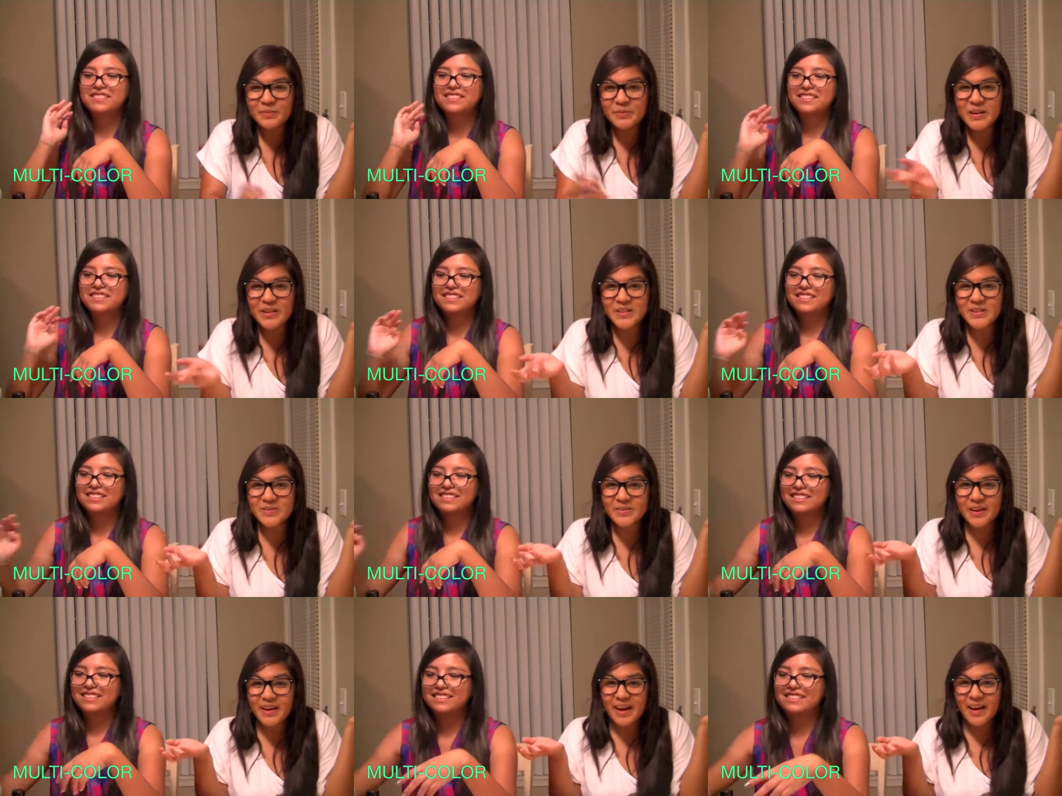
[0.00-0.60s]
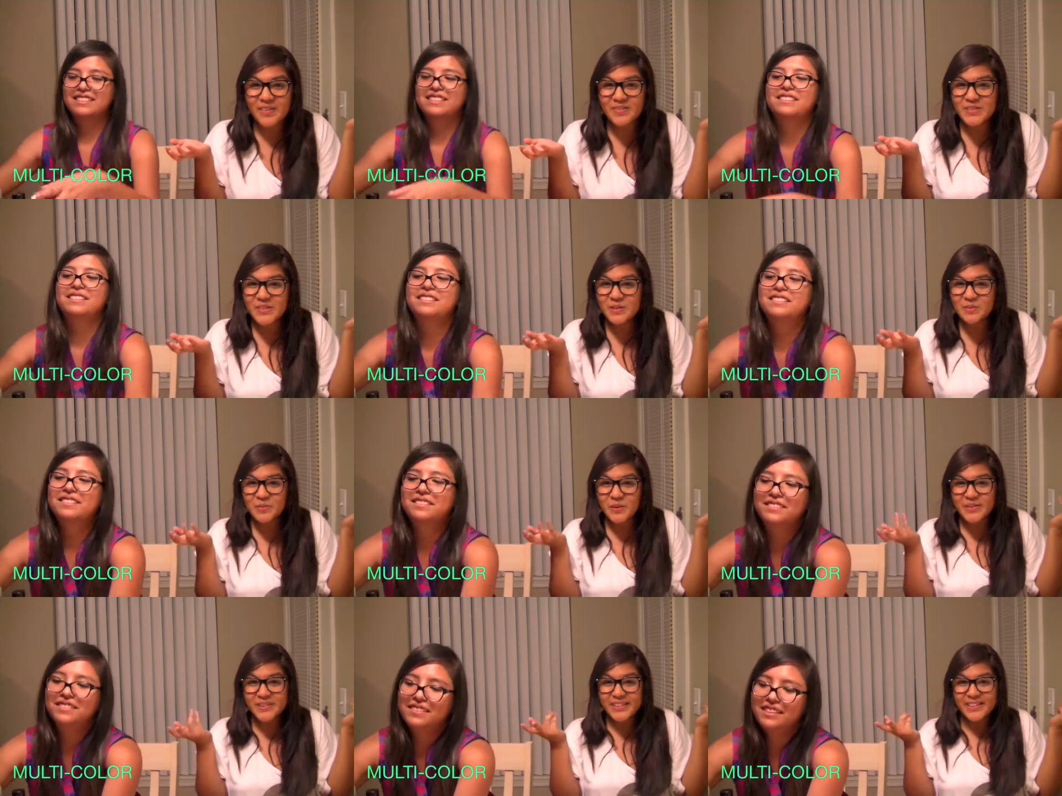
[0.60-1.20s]
Speaker 1: so might as well have
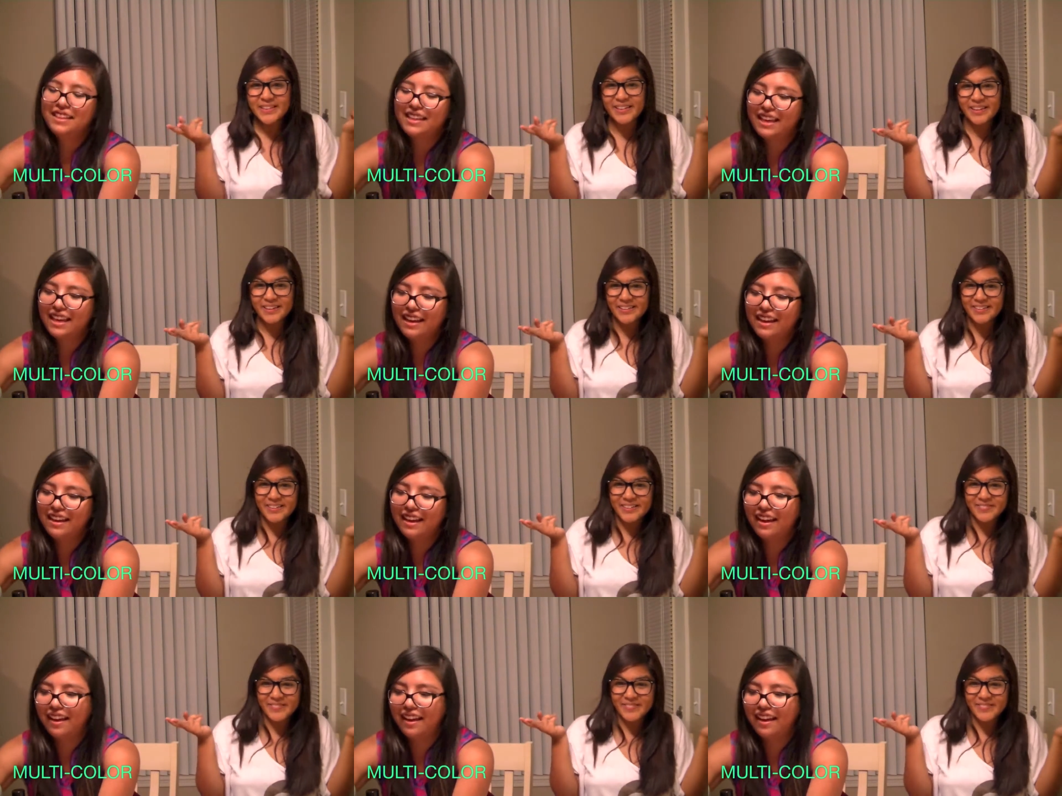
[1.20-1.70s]
two multicolor